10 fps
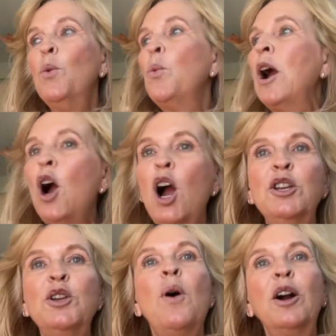Where are
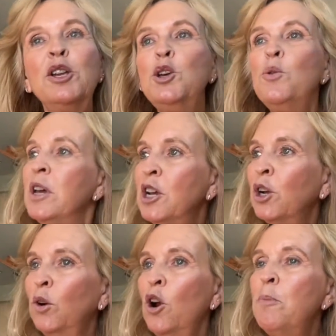you? Are you in a
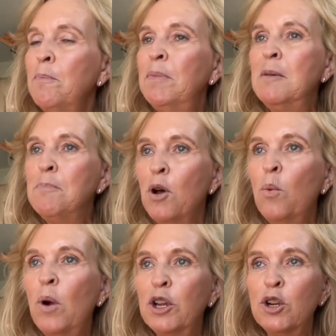group of people
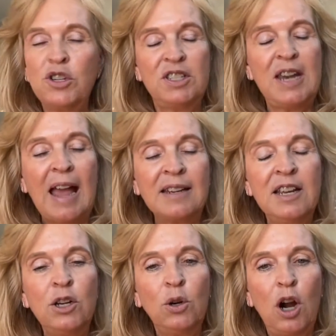where you're
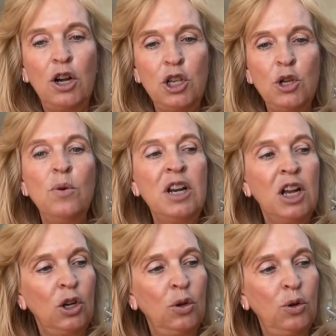stagnant, or are you in
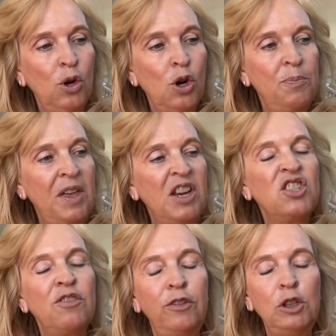a group that
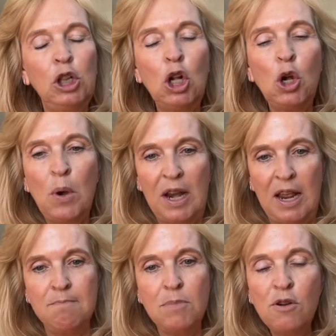is fluid
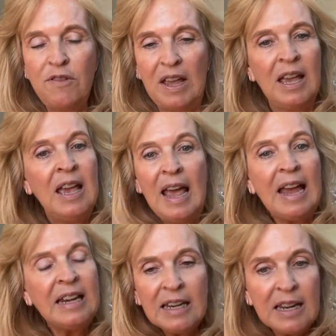and moving?
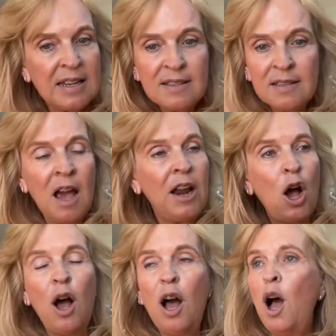And it is not
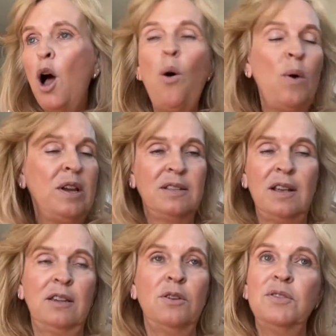always,
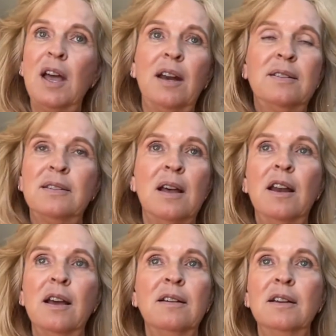like you said, it's
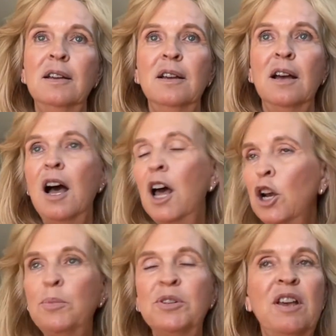not
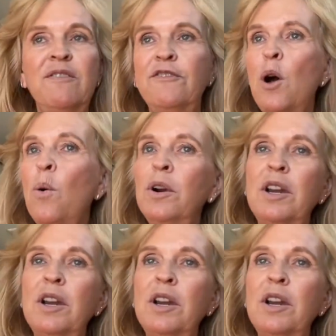100% forward.